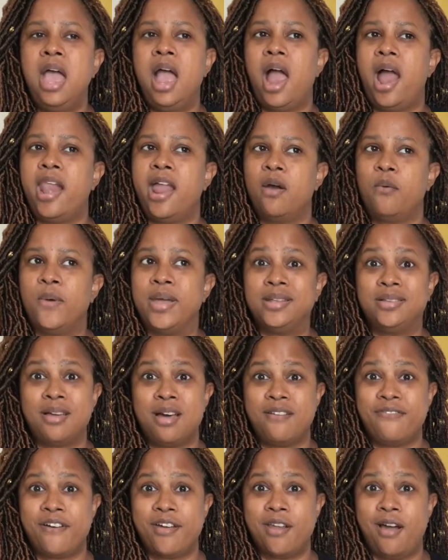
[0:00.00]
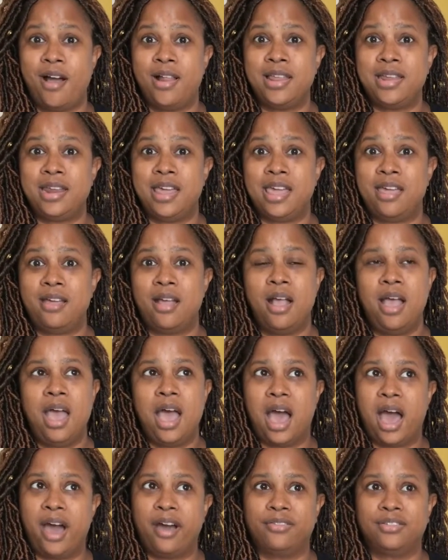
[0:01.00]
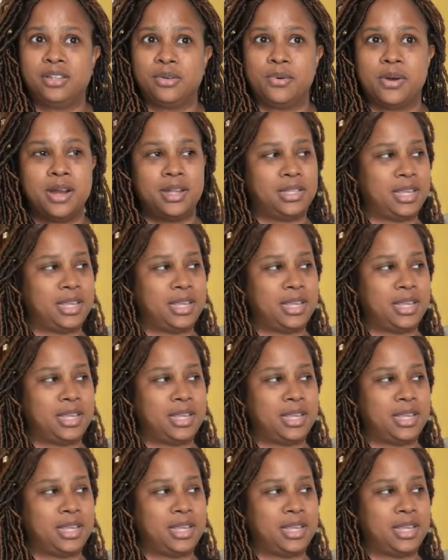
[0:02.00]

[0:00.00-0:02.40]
And I went off on holiday afterwards,